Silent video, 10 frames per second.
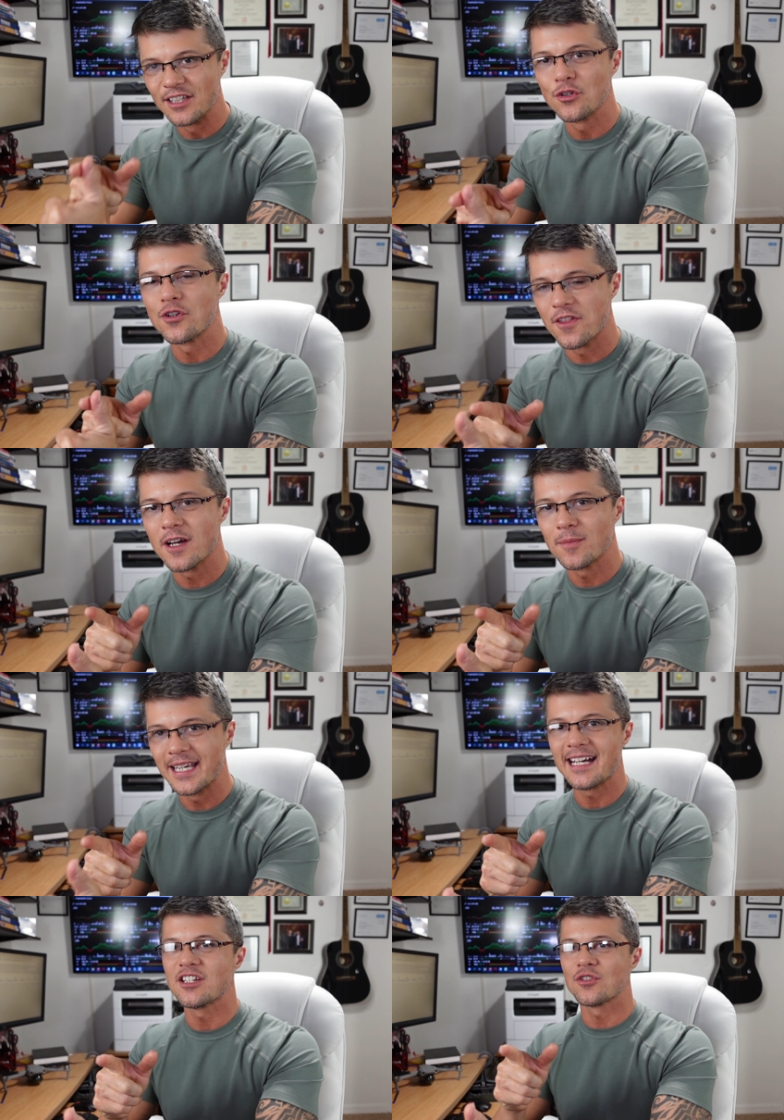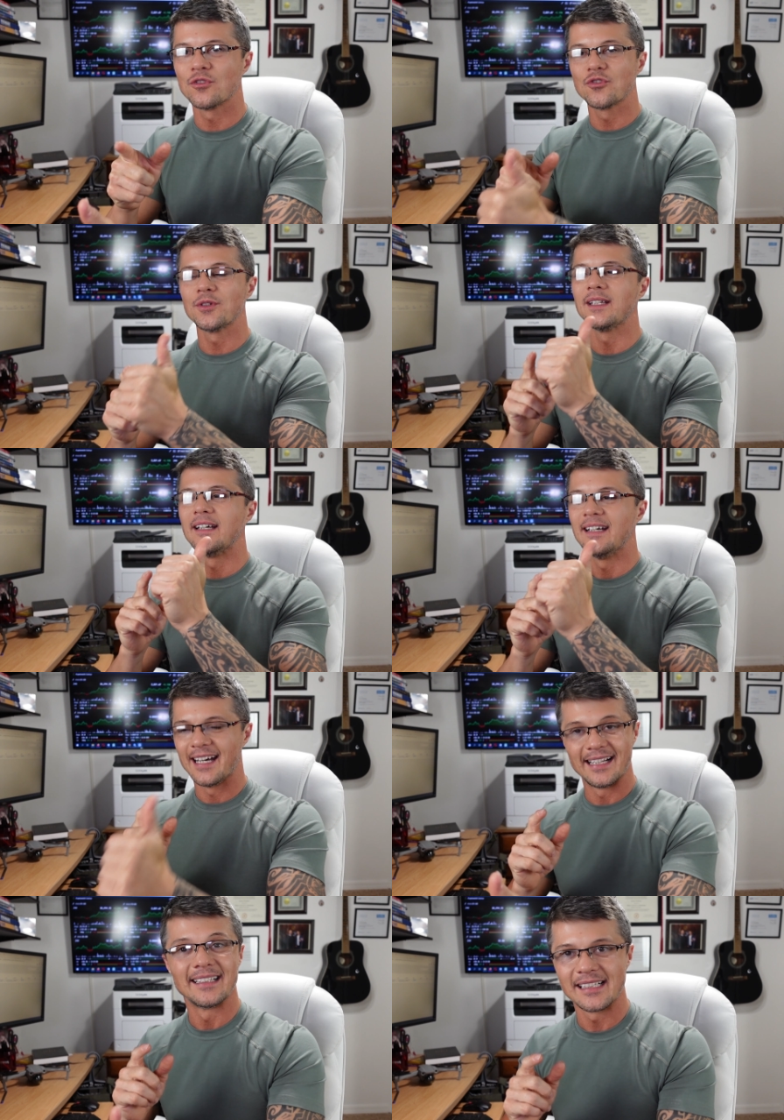your thumb catches onto it
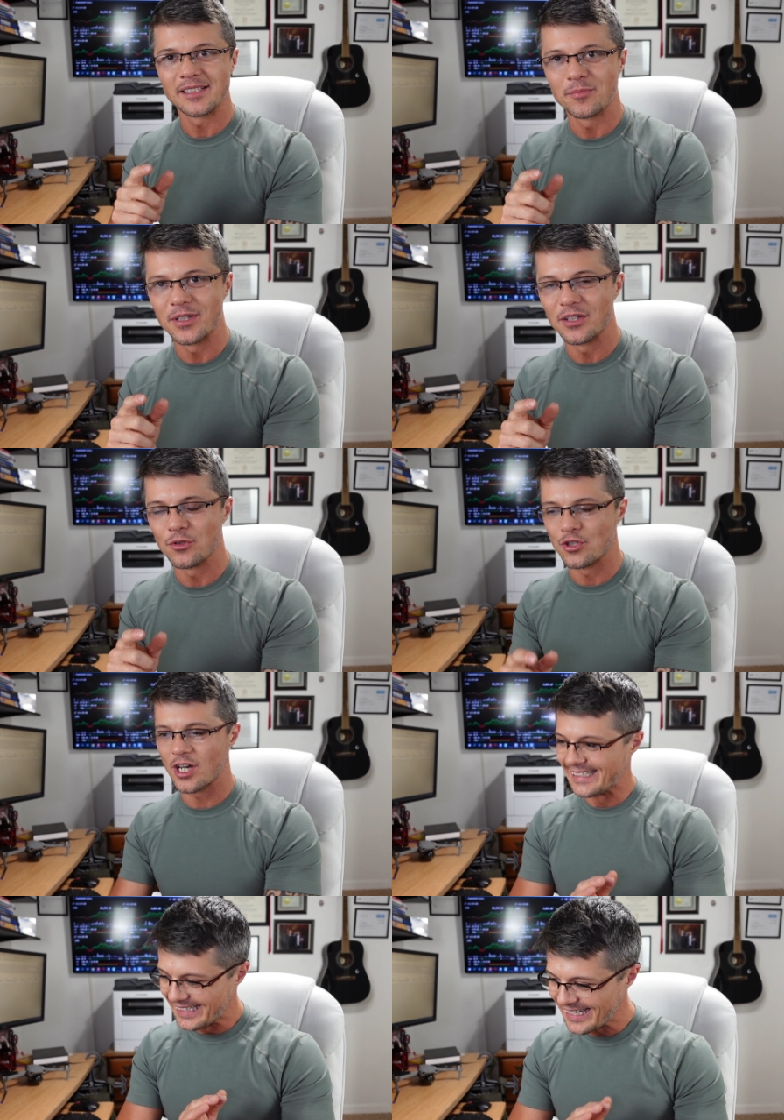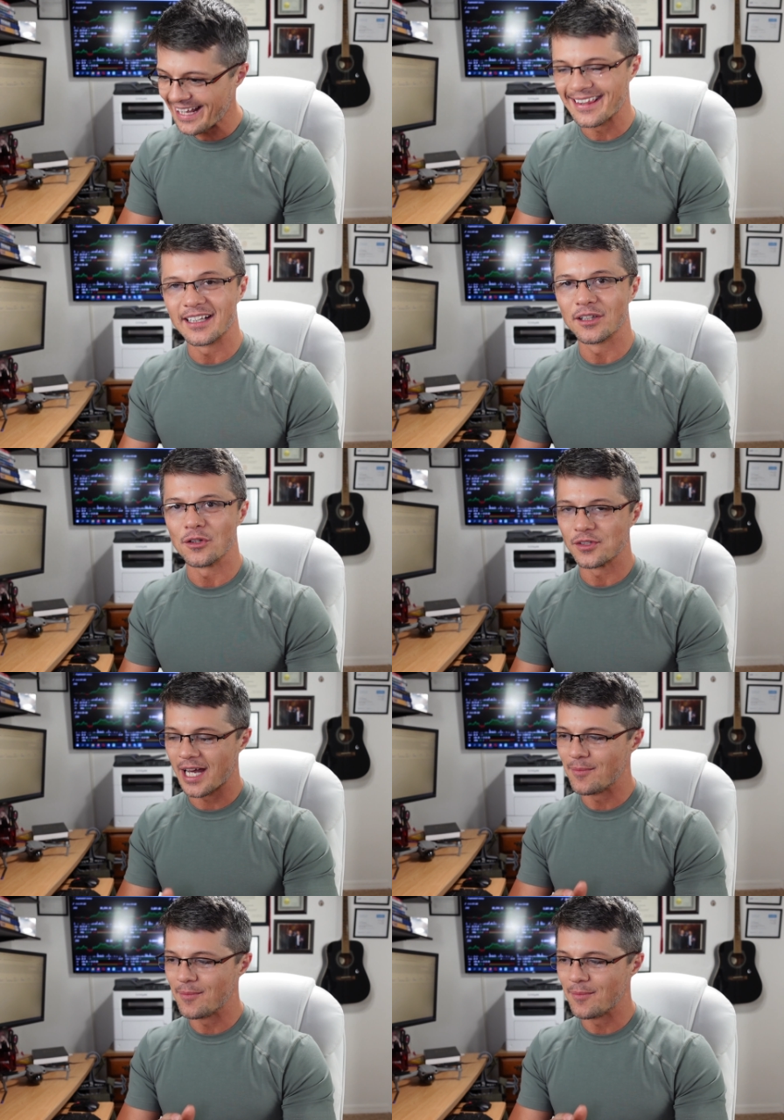and it does a pretty good job. Nothing close.